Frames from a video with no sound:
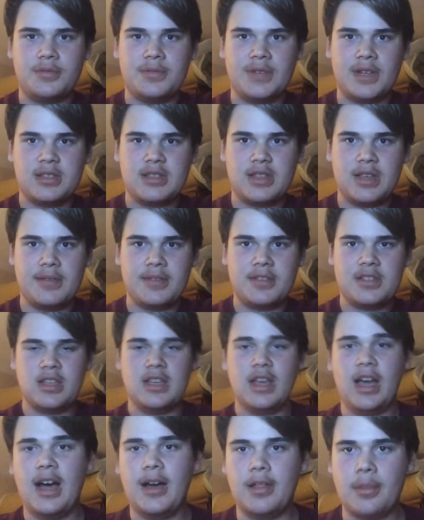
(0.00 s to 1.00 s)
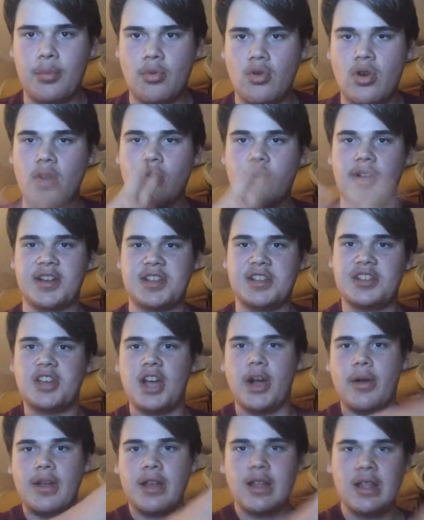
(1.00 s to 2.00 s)
13th? See how the progress is
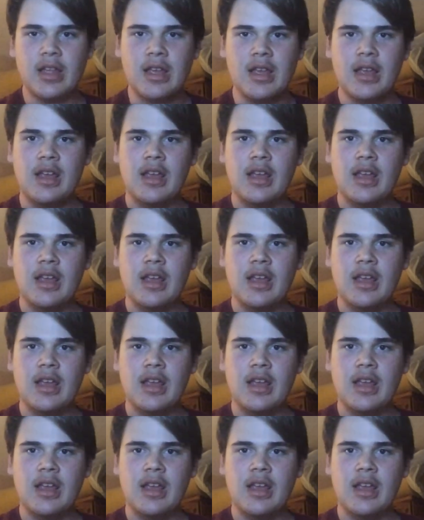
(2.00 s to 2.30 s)
going.